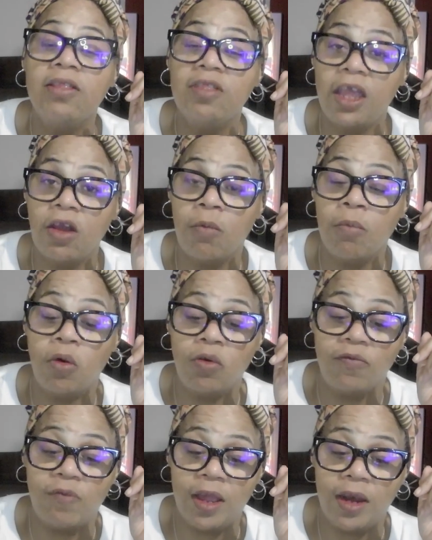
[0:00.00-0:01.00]
They are
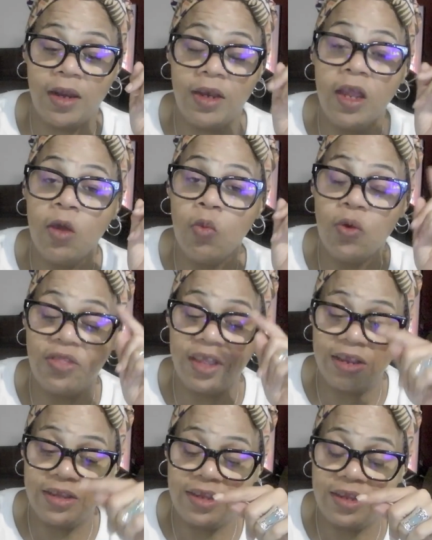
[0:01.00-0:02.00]
motivated with
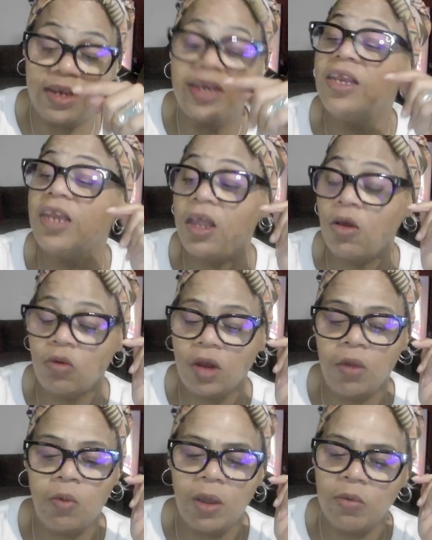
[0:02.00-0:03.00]
intent and they on
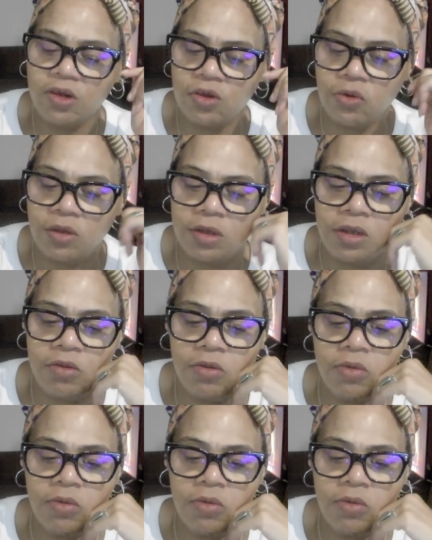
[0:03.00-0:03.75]
their way. What's your excuse?